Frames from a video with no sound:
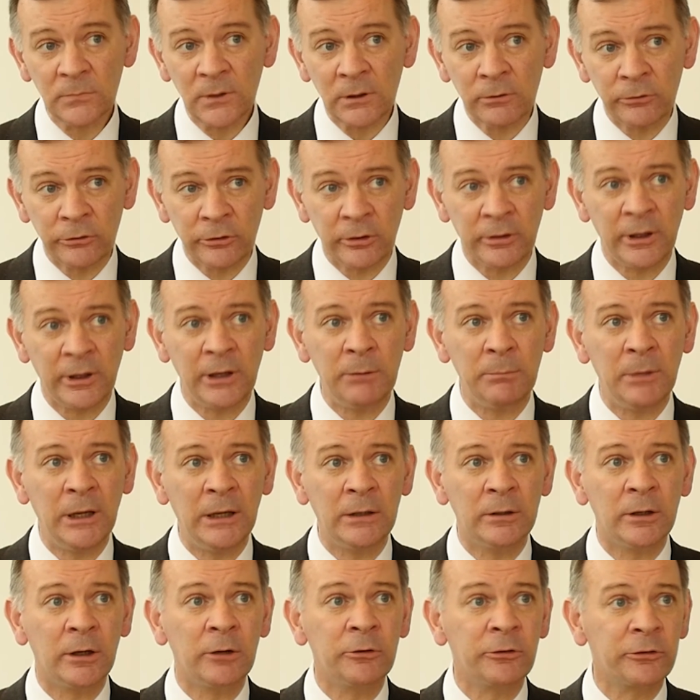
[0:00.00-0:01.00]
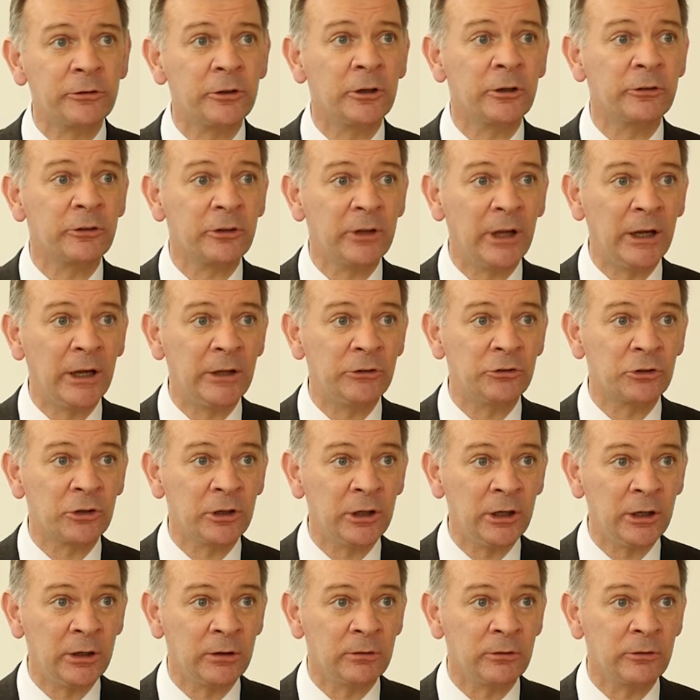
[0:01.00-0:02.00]
So they may now start to hedge
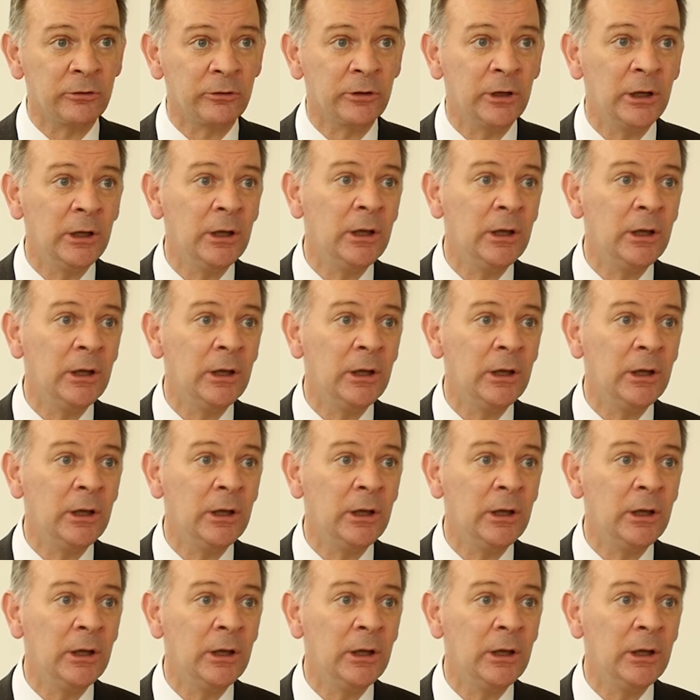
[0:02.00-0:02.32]
account.